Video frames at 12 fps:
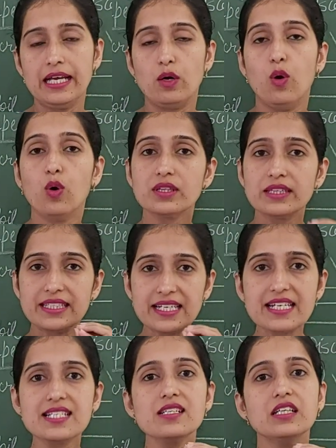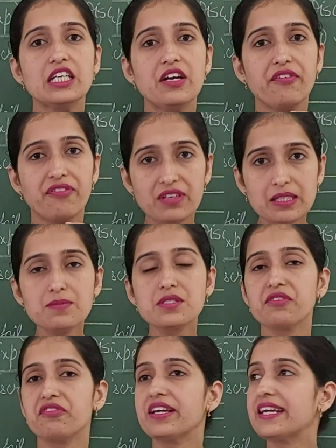On these films
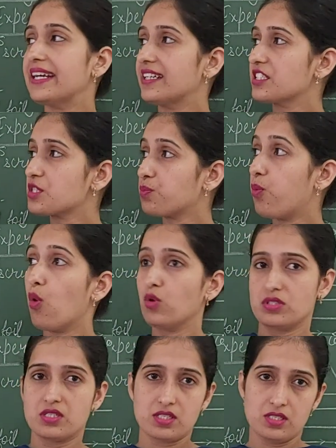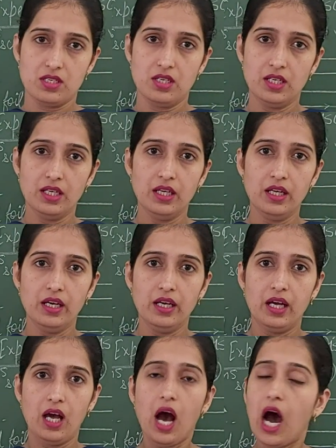we get spots.
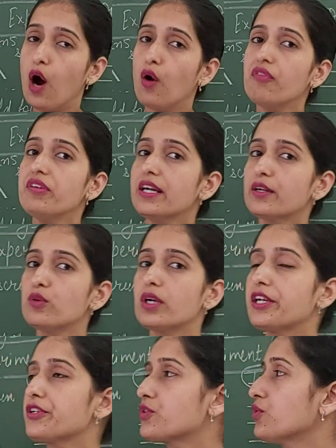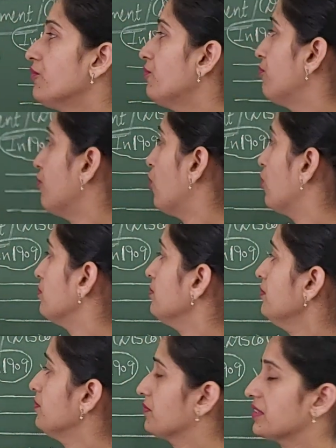How we are going to
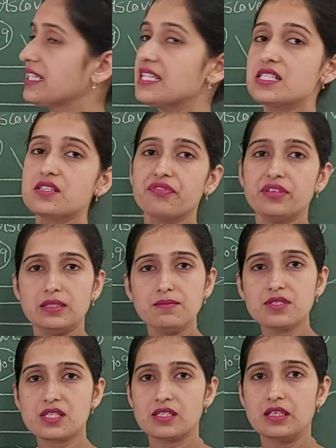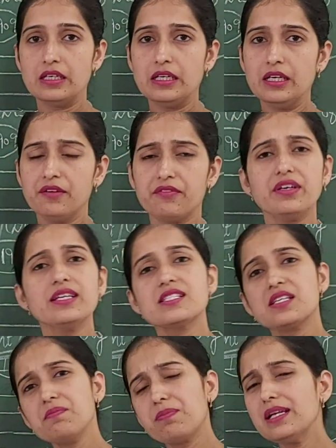form these films? We
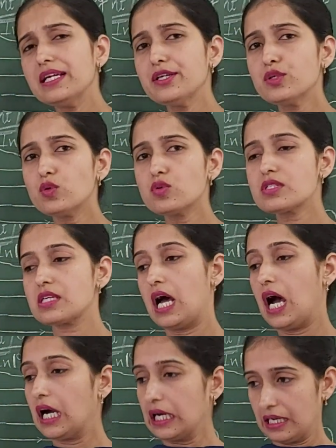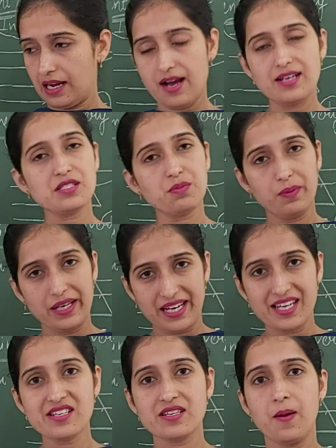simply use a glass
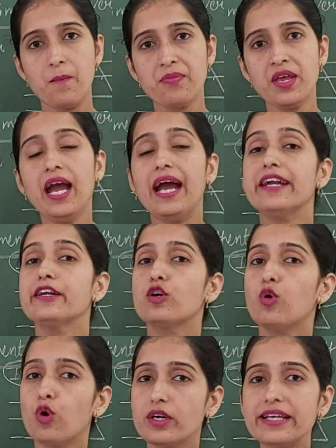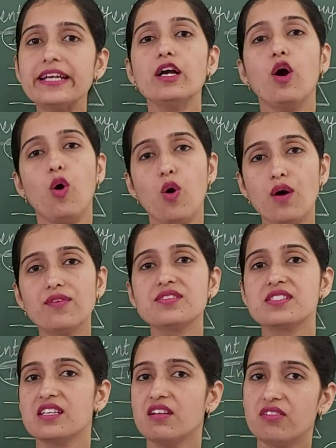plate and coating of
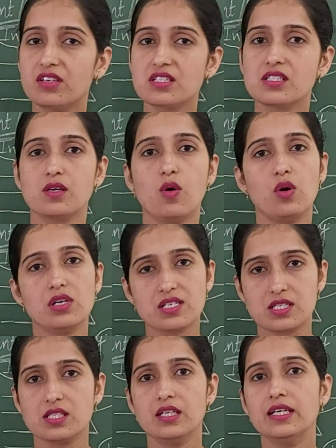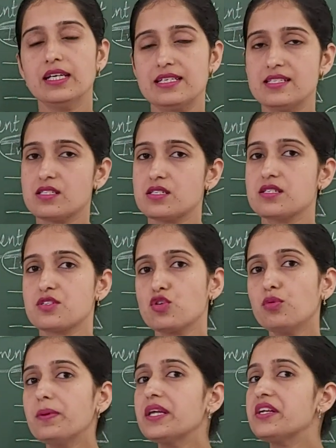silver salts is
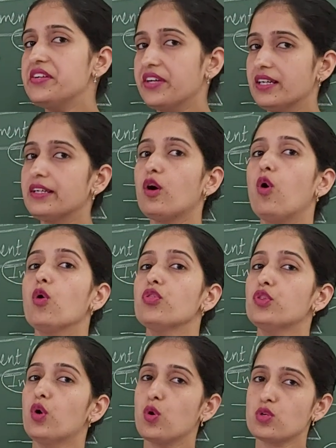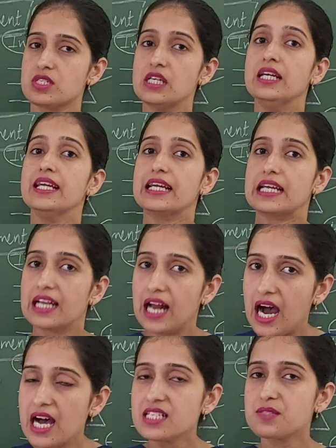to be done on those
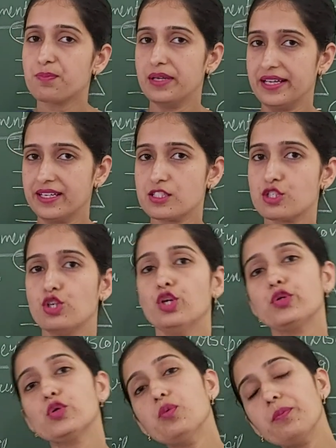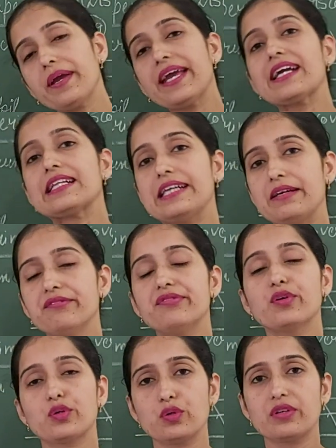glass plates to make them
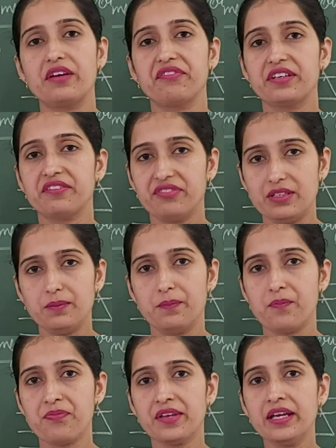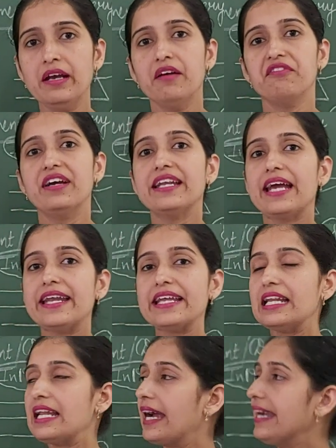photographic film. When
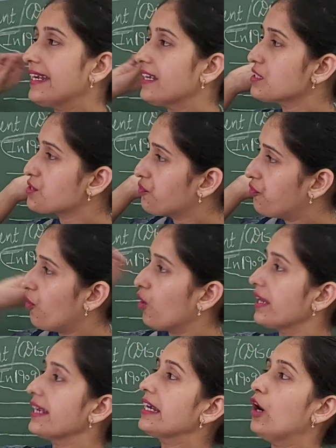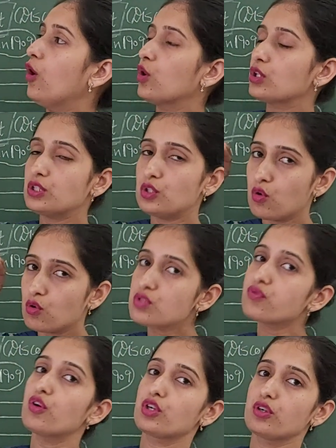any light is falling on
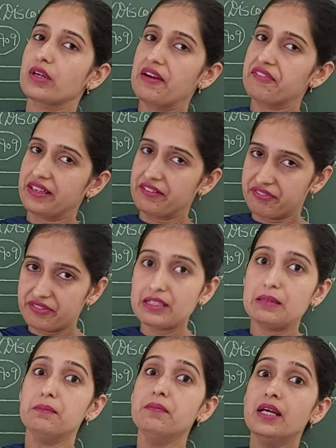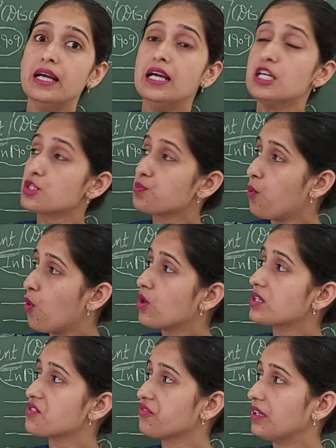those photographic film,
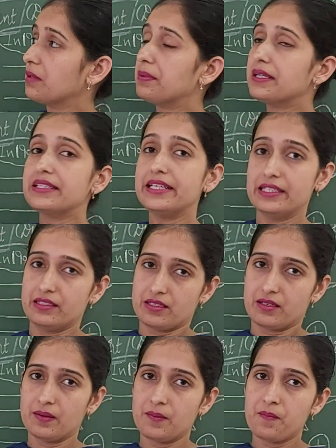spots will be there,